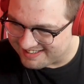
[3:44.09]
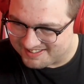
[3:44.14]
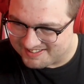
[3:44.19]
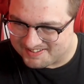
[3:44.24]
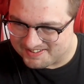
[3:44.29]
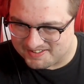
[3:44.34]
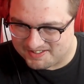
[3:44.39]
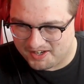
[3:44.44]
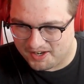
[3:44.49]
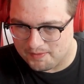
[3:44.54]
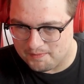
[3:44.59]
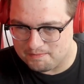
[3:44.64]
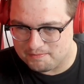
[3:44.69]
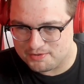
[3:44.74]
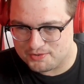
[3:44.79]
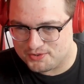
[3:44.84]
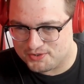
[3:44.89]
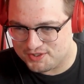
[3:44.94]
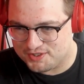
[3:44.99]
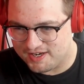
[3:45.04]
You'll let kombucha. Me know
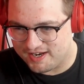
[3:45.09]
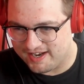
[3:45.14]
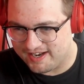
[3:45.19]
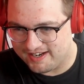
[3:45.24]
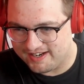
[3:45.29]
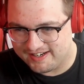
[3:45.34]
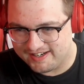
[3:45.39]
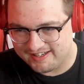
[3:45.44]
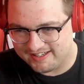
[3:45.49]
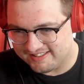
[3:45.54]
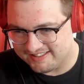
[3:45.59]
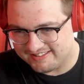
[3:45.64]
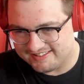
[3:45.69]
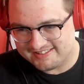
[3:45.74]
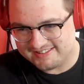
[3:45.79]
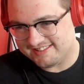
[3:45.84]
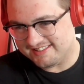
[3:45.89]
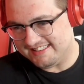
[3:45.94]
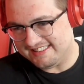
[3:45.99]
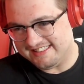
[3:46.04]
if you get an urge to
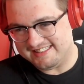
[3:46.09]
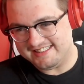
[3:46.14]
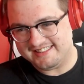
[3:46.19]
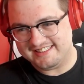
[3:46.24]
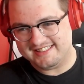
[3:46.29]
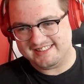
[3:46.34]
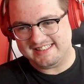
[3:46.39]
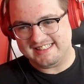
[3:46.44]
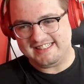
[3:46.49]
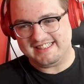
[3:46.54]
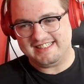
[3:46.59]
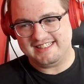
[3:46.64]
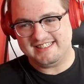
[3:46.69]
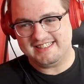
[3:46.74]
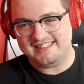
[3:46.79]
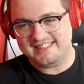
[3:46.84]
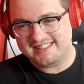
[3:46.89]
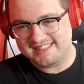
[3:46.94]
disrupt anything. Or...